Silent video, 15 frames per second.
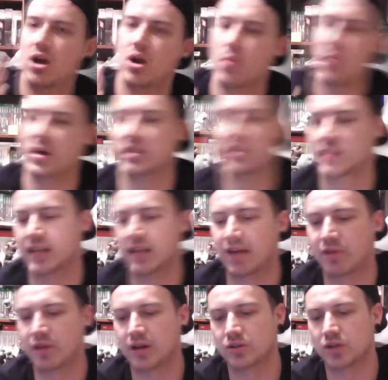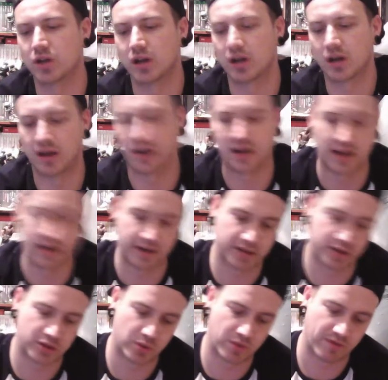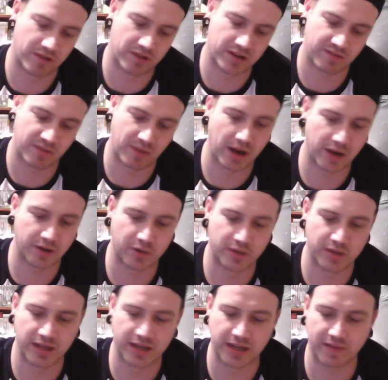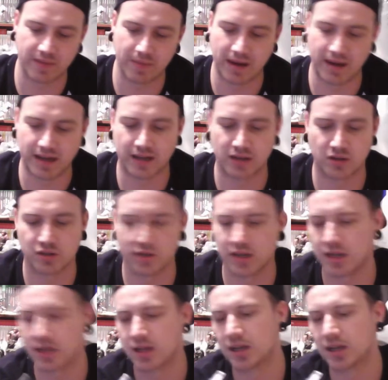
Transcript: which I did have when I was younger, and I lent it to a friend of mine who didn't give it back. He lost it.